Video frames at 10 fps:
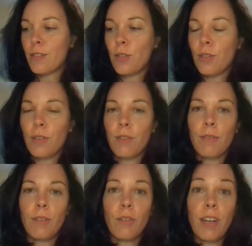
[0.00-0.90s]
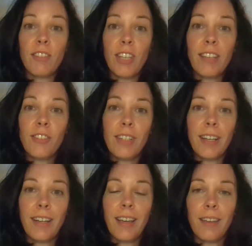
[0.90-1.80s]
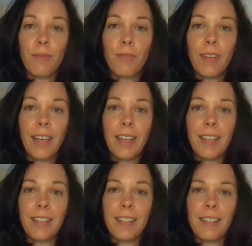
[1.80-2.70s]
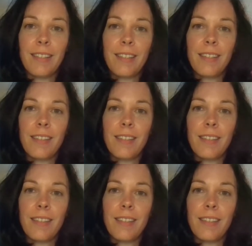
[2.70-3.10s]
to create change in our life. And